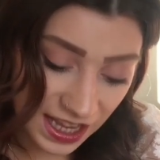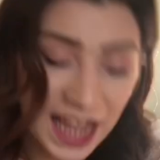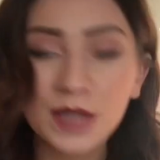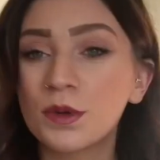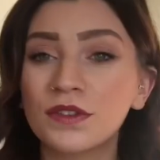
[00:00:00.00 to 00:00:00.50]

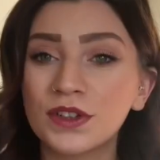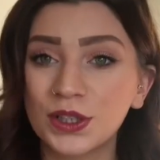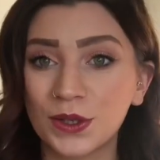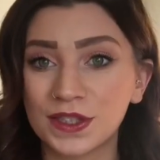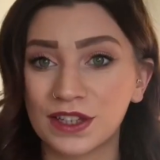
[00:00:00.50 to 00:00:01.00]
It's more of a
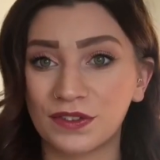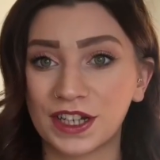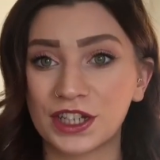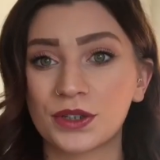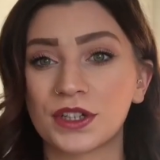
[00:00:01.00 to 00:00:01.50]
glossy
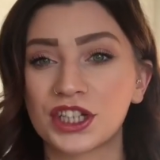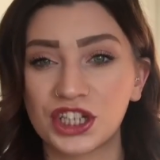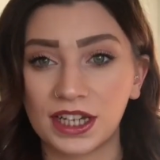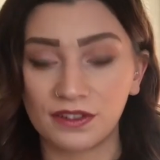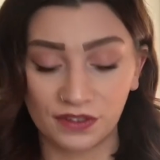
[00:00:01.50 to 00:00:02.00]
finish or a
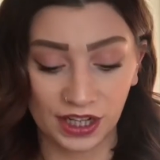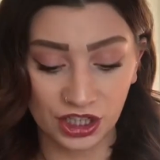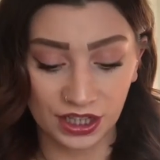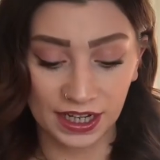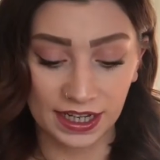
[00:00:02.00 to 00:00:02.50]
sheen finish
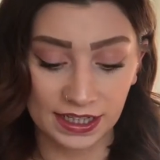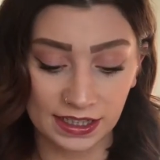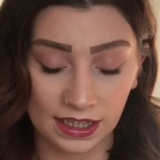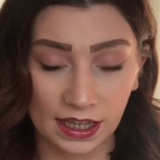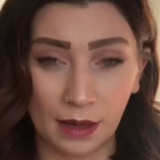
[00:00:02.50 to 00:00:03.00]
than it is
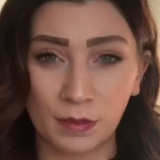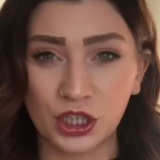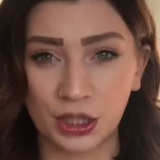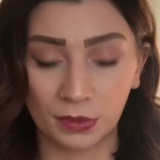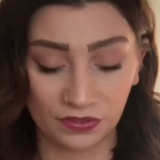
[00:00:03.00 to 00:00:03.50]
a
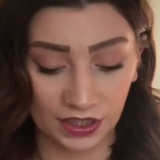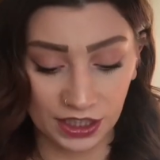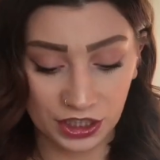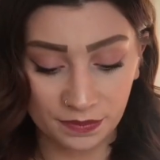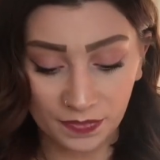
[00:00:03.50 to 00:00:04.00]
shimmer
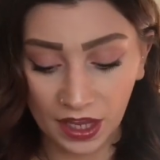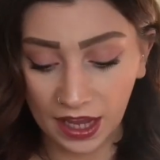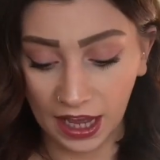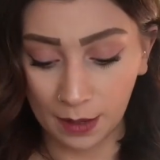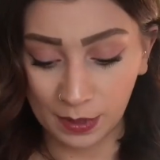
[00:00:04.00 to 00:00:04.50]
finish.
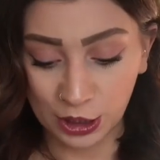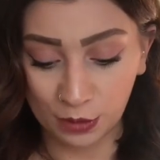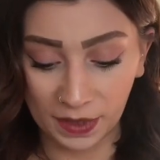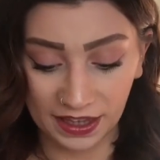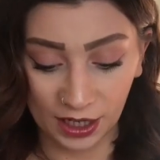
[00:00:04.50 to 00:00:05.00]
I should
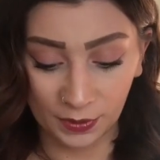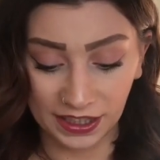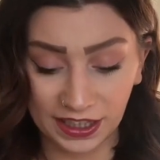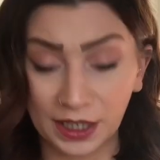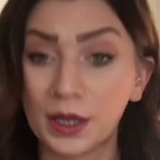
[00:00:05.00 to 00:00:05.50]
make that quite
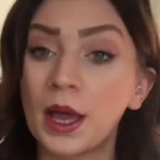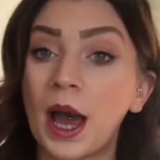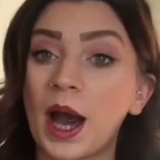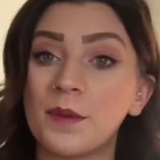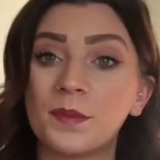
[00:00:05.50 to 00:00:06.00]
clear.
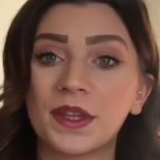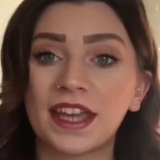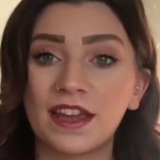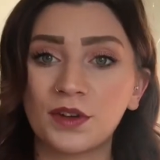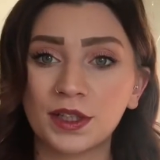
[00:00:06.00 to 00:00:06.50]
But the
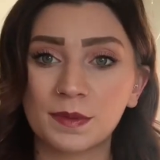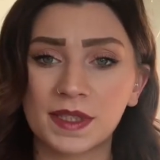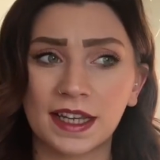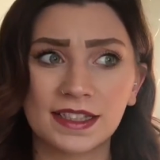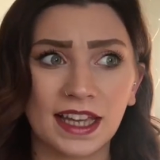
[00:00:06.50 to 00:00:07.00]
Avon
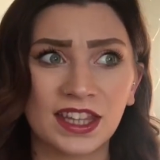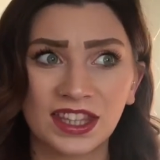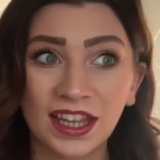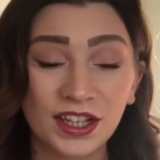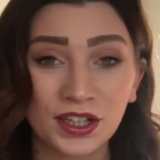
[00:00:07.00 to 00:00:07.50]
lipsticks, I
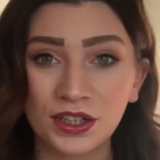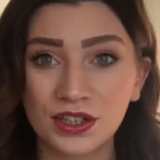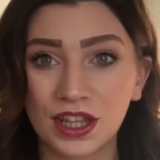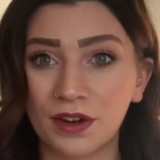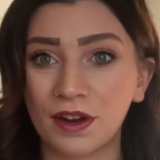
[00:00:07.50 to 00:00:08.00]
think, are
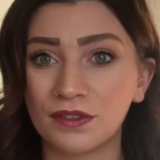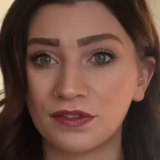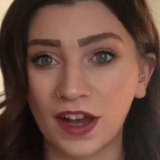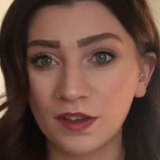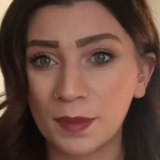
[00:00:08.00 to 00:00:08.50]
usually around
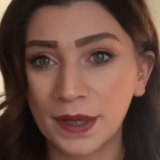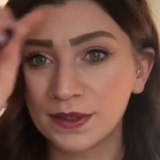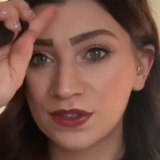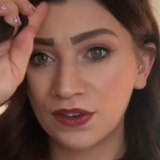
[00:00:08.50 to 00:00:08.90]
£5.50.